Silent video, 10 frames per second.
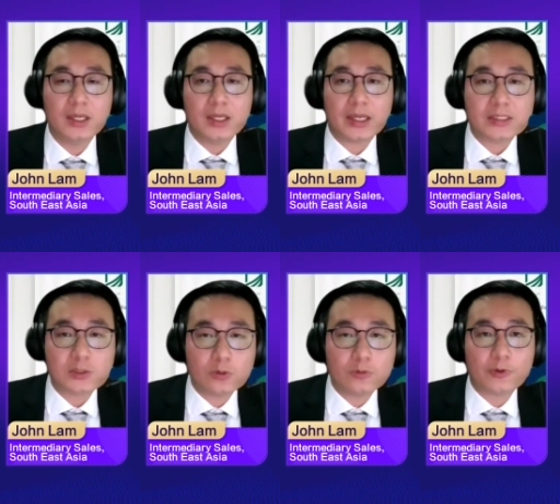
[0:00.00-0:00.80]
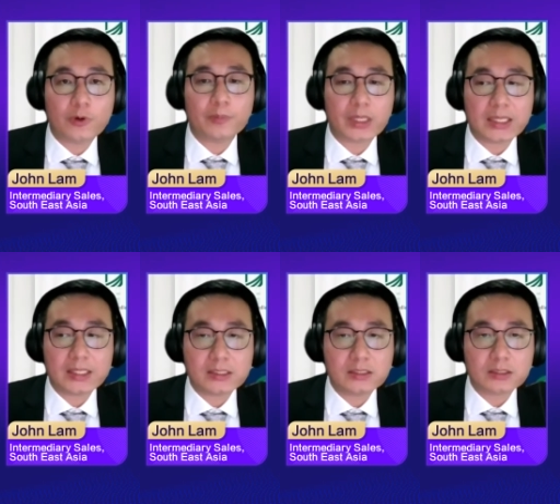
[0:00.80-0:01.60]
And so from
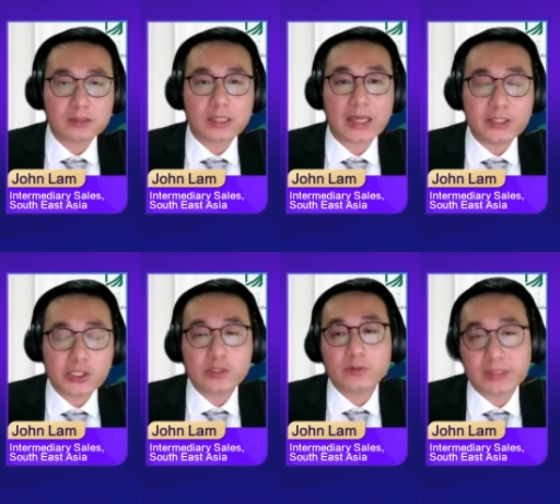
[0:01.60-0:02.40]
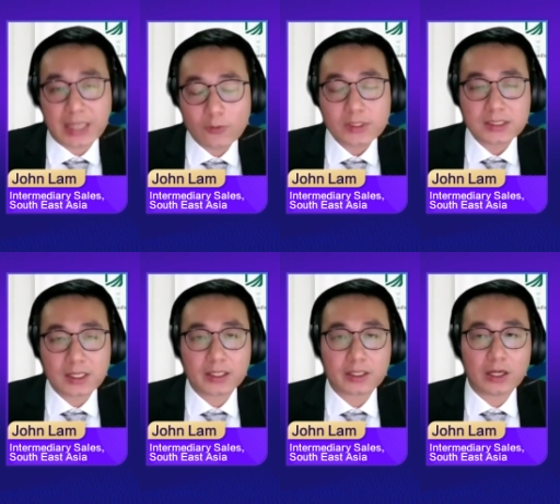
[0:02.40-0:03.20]
a additional
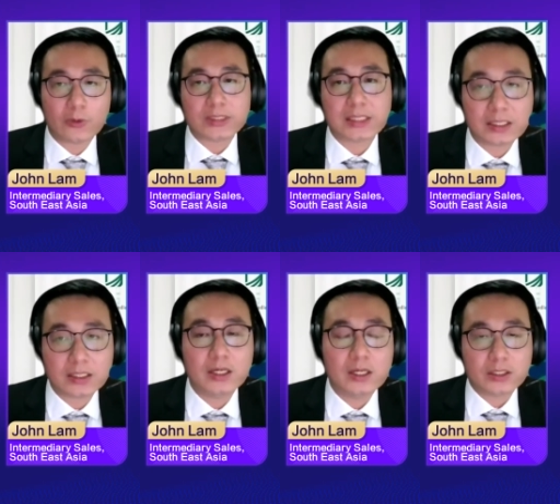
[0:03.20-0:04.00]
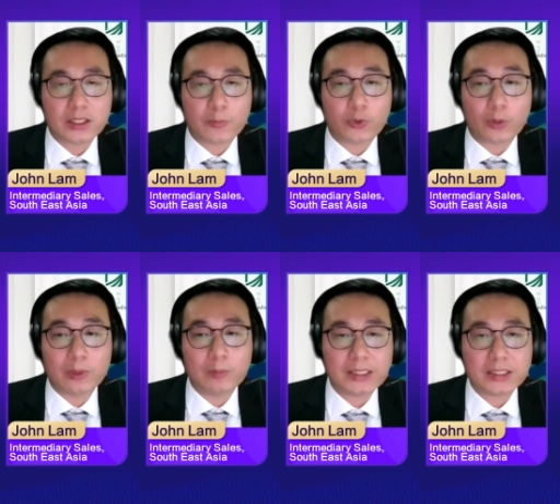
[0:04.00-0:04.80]
downside, I would say you're
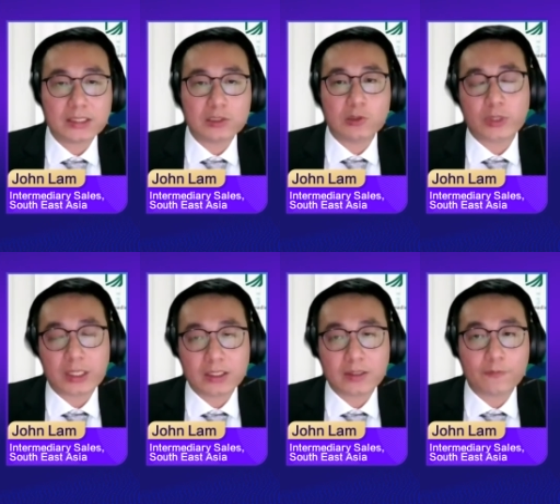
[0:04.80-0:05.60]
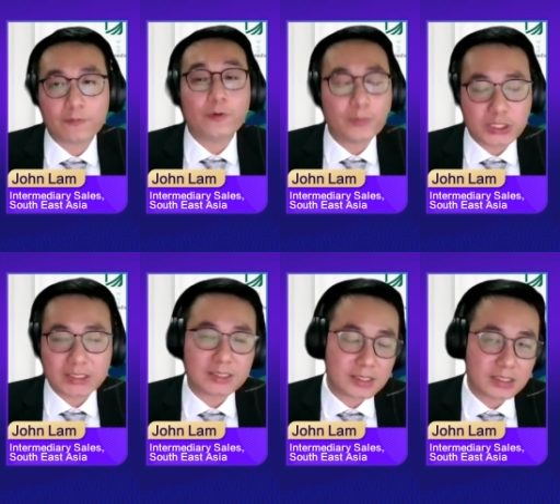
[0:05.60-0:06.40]
probably looking from
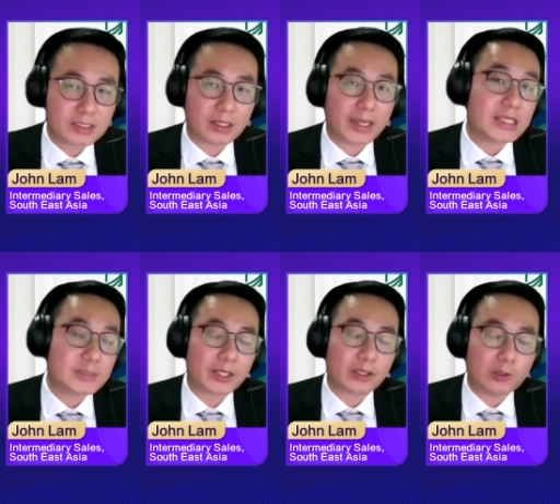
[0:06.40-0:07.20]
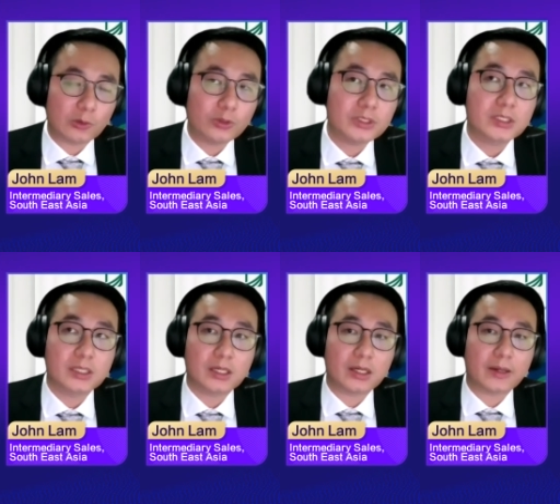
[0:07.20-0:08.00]
just this aspect alone,
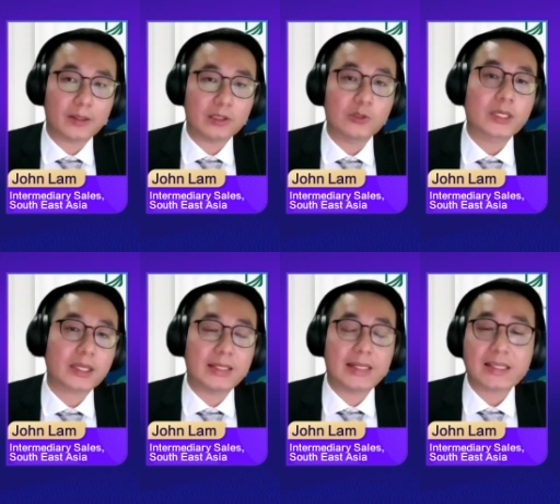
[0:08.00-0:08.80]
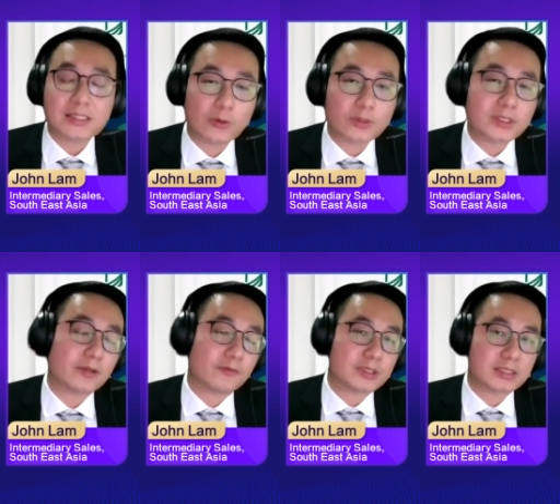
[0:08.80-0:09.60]
looking at less downside
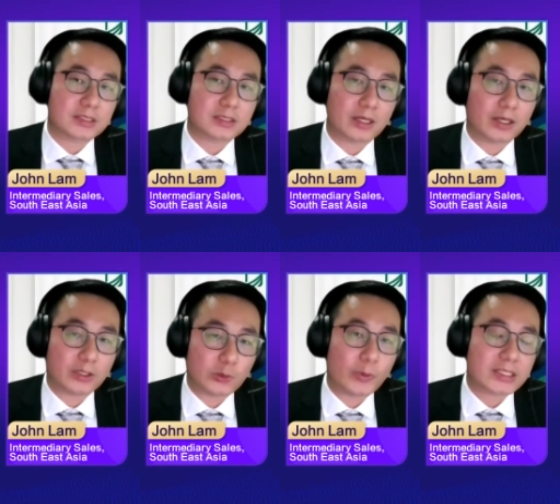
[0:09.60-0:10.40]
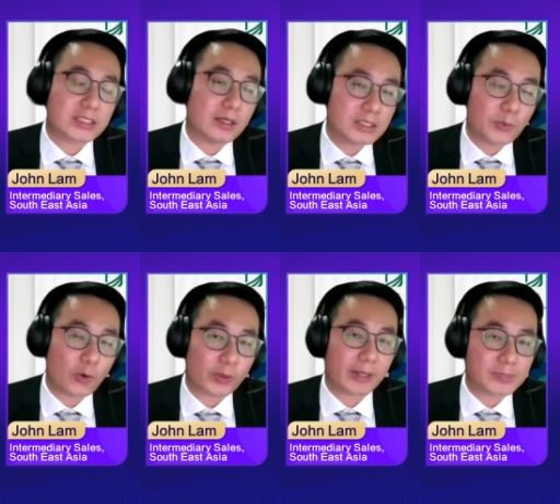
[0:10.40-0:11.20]
versus US small
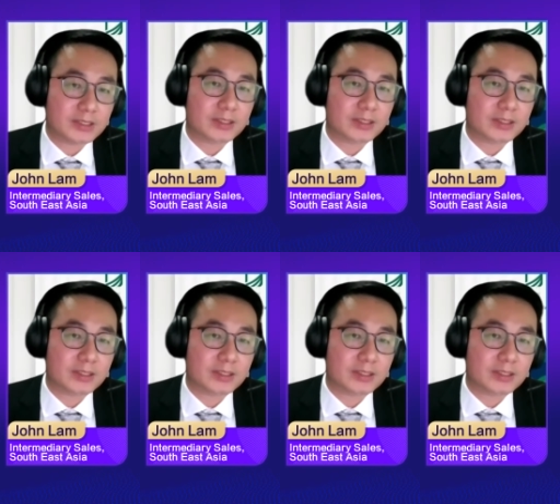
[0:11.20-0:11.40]
caps.